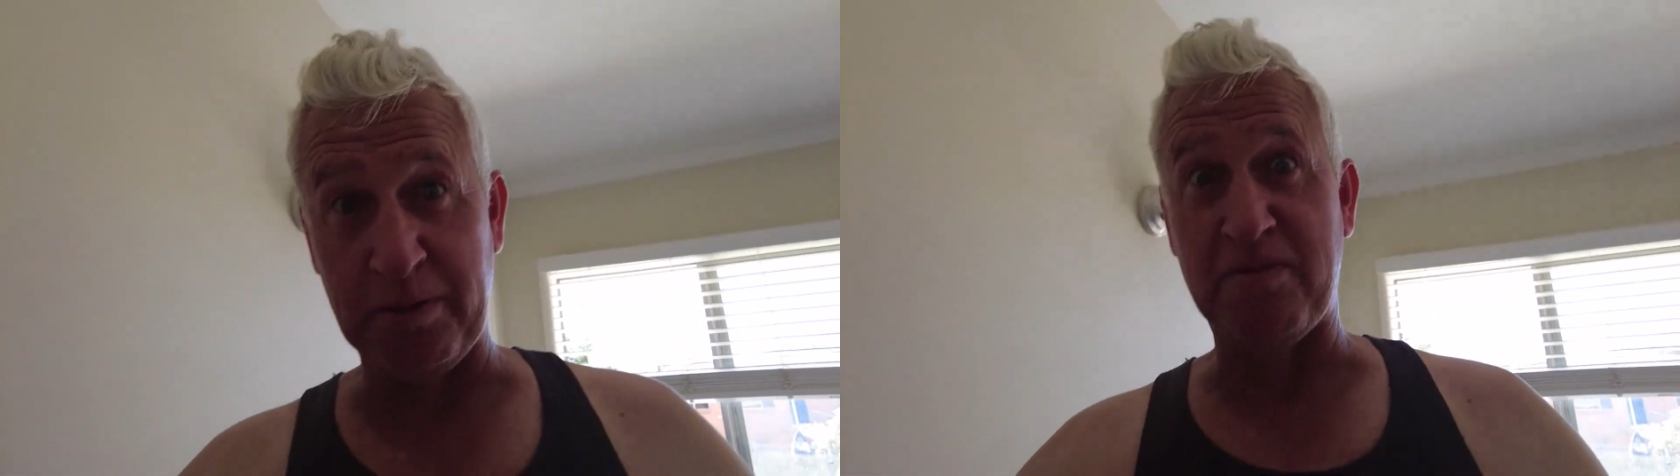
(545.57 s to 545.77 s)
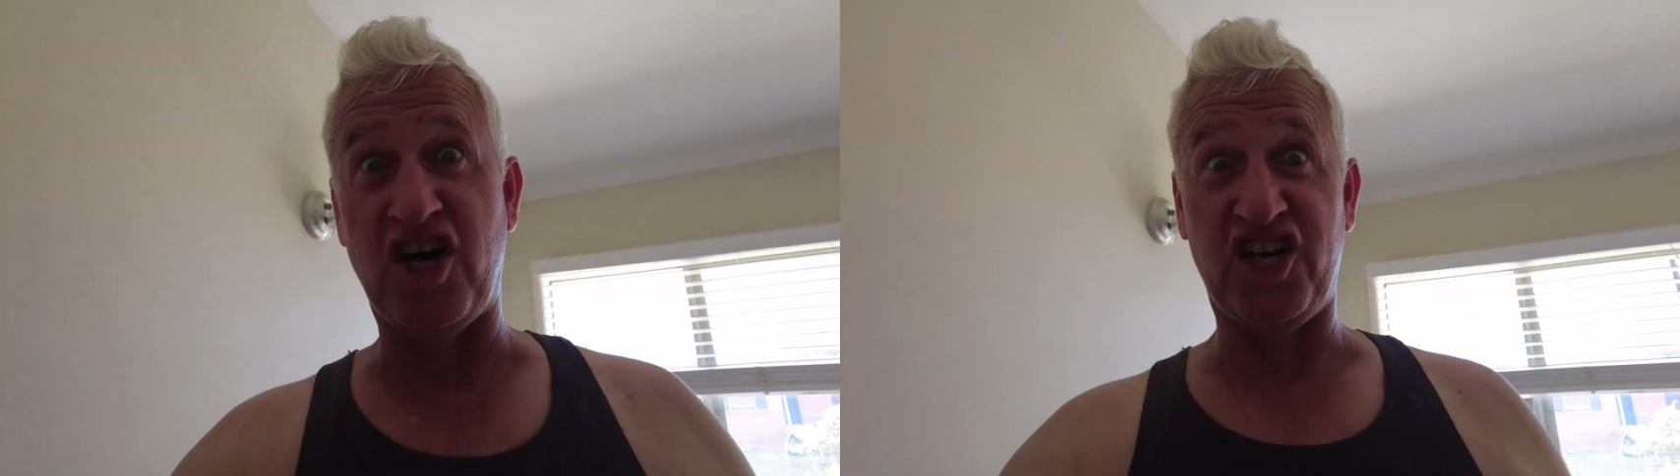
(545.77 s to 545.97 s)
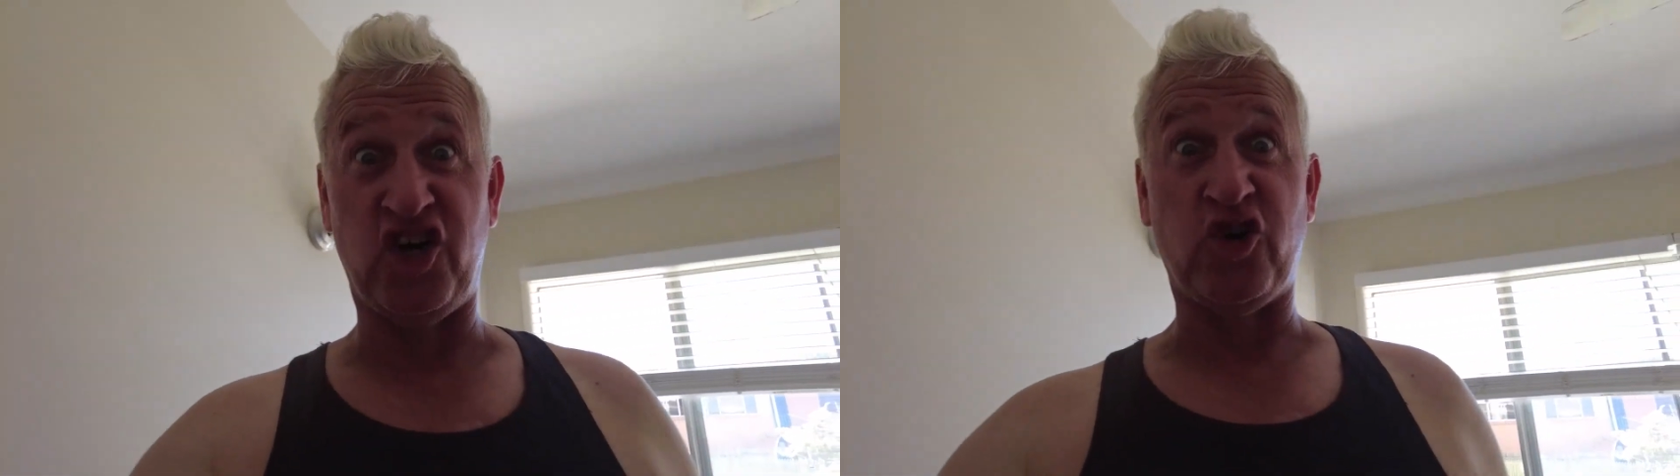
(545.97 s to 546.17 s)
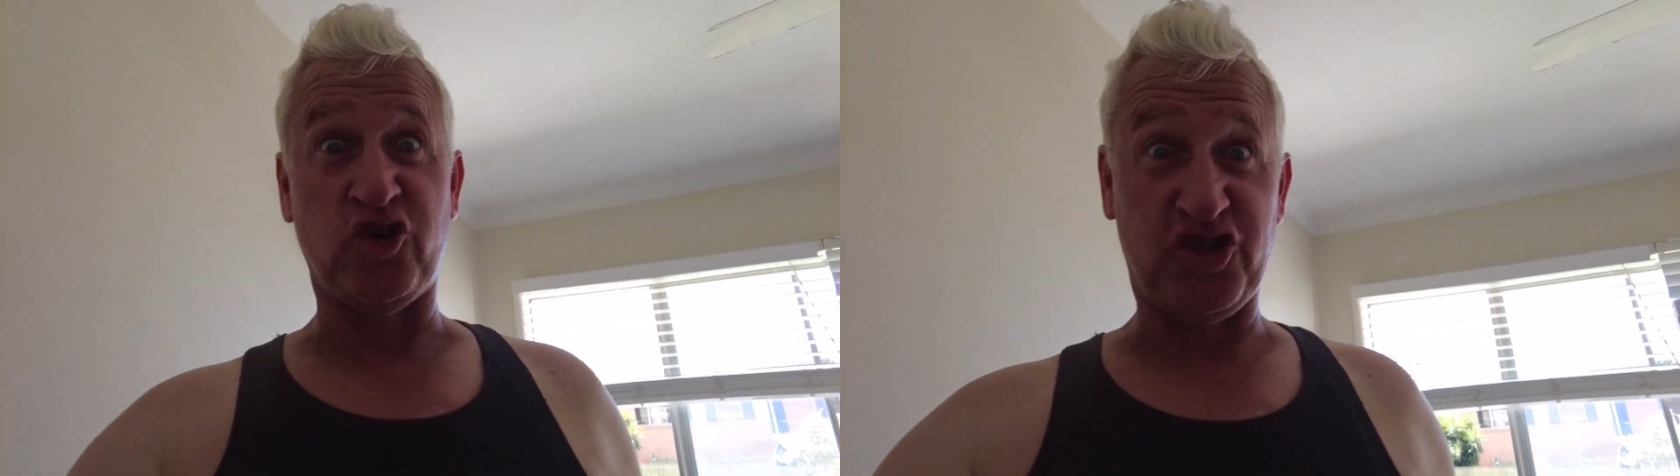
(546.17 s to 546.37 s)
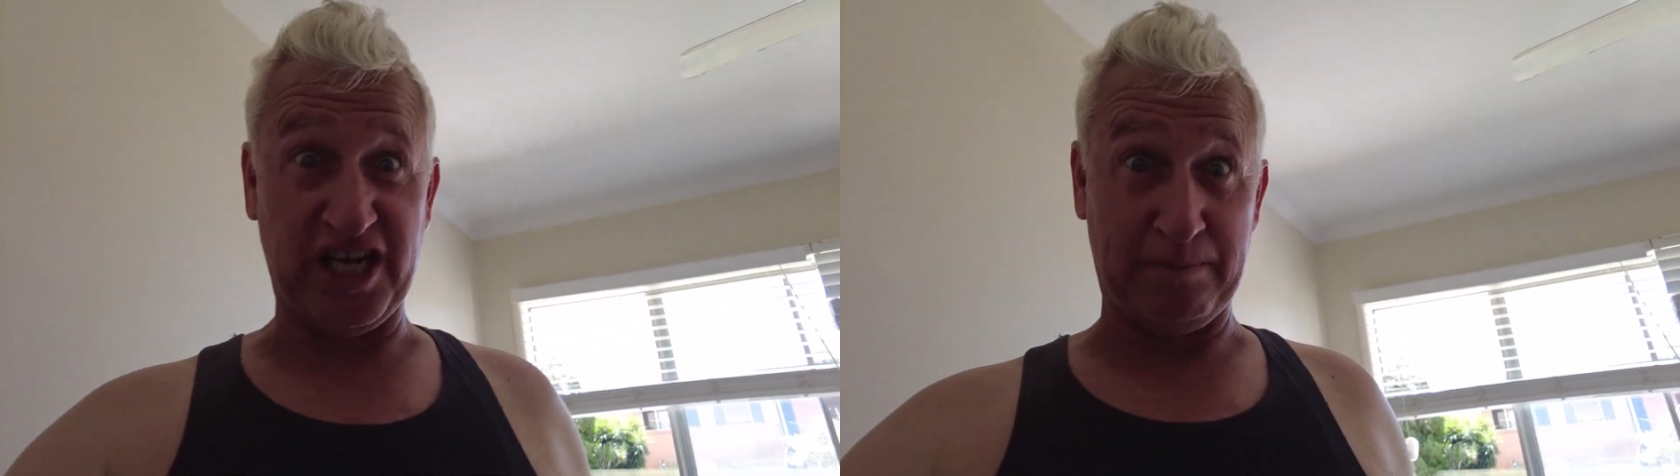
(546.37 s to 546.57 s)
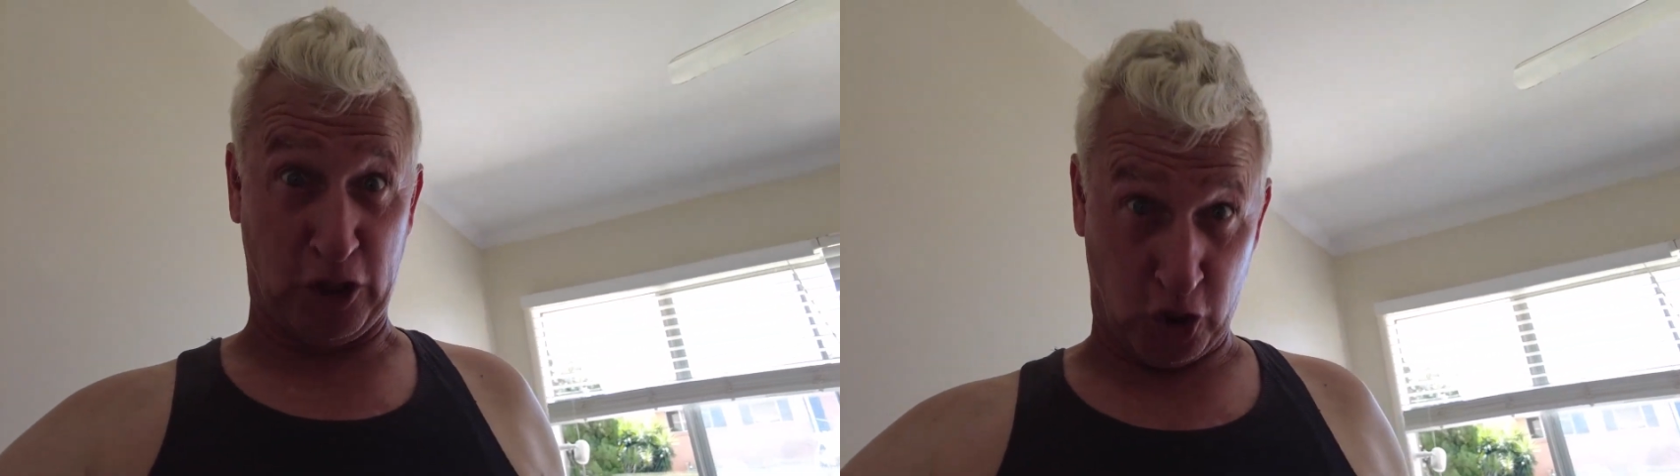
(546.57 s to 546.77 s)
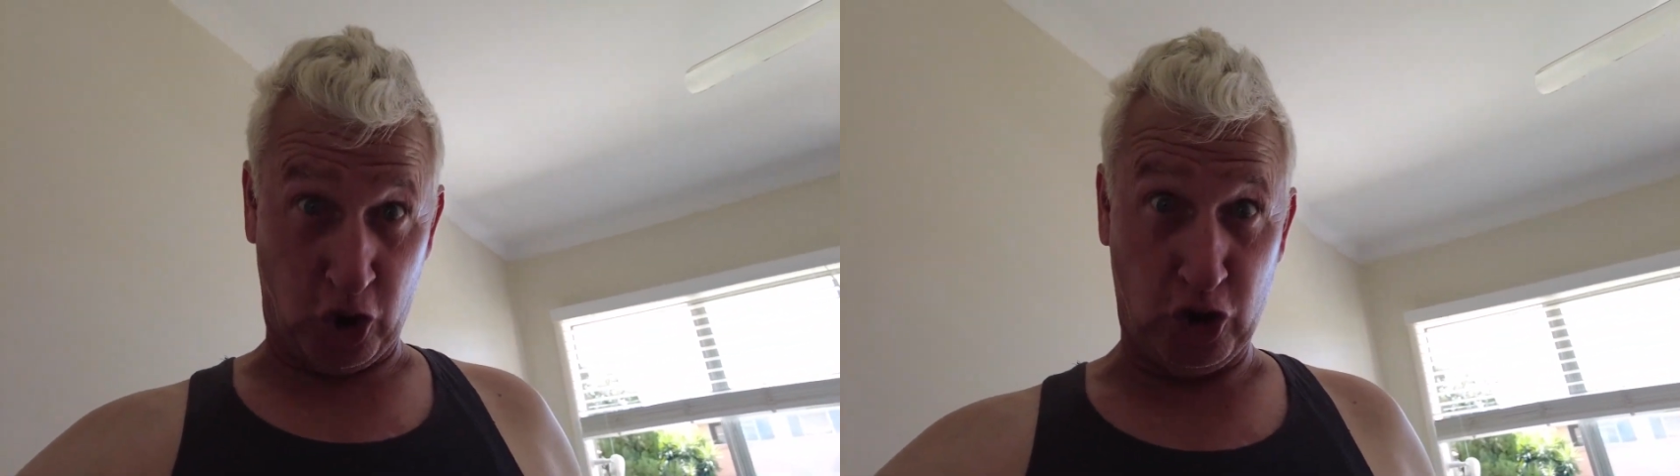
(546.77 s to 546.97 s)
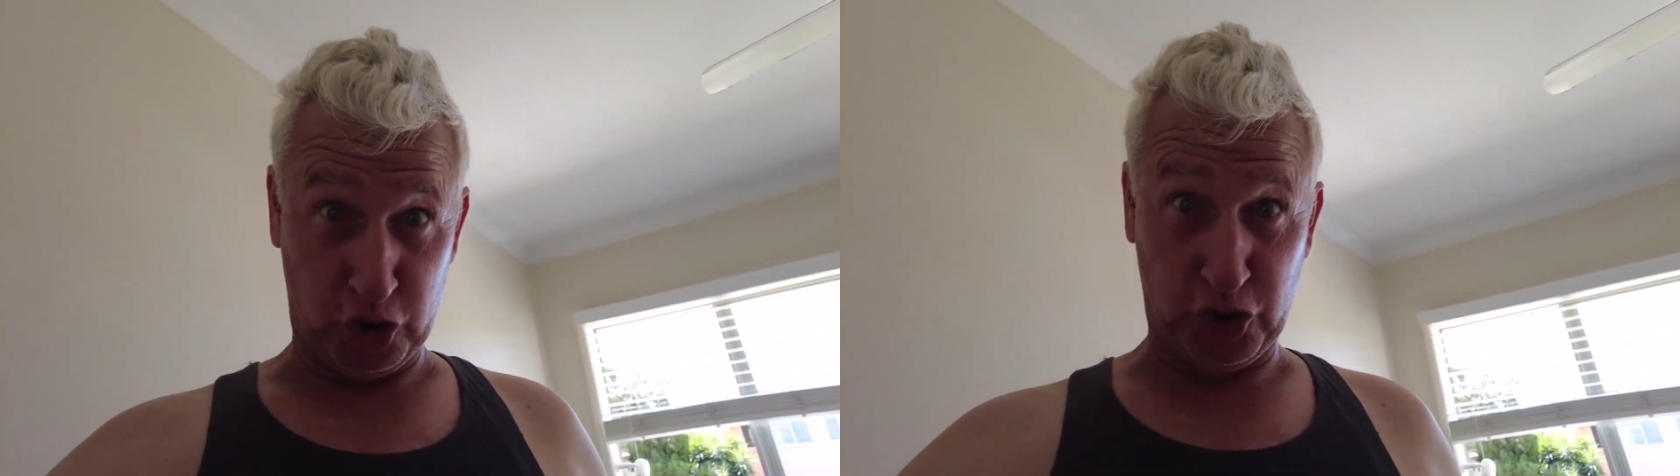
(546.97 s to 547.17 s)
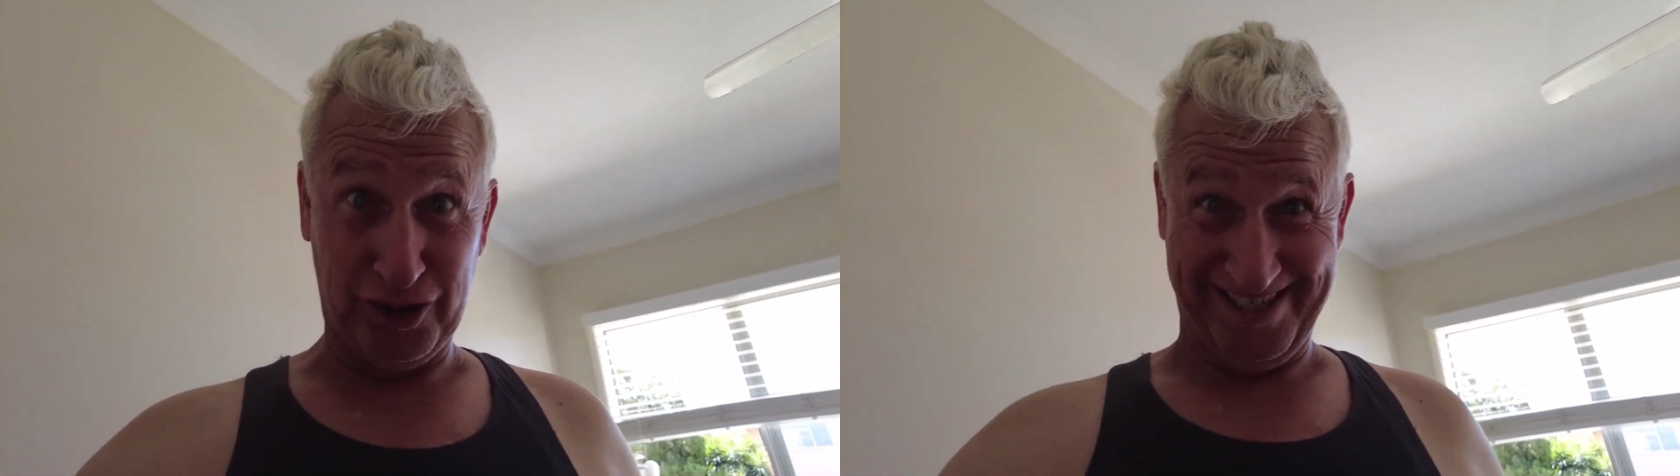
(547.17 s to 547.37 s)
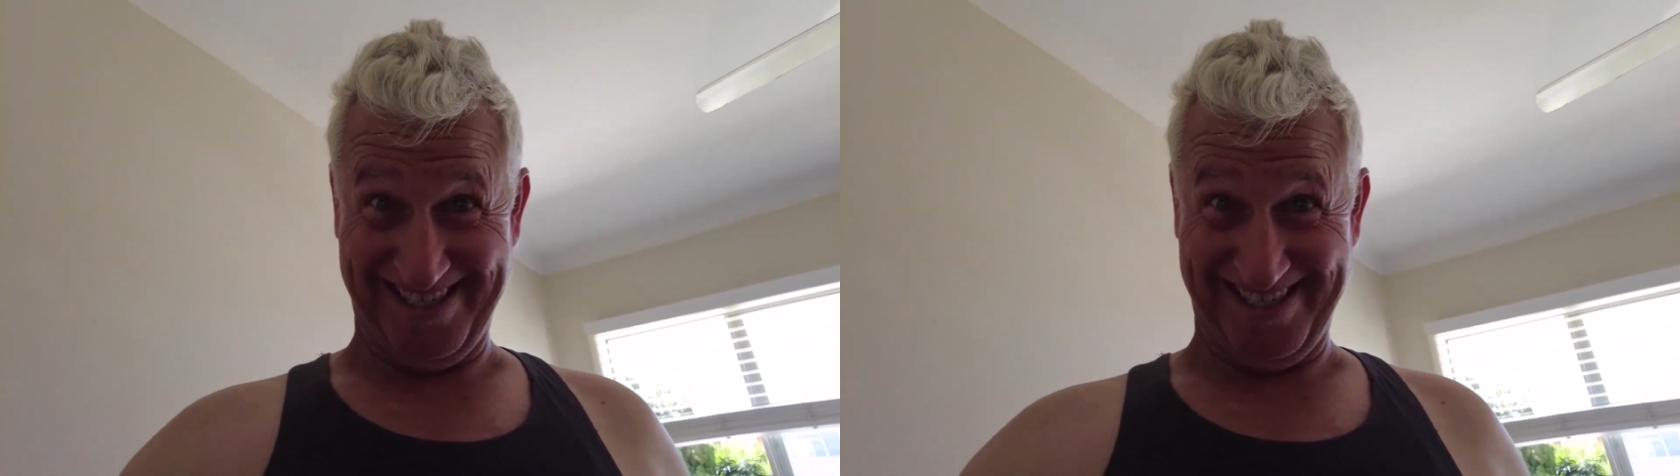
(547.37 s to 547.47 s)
in my yard and take my cars.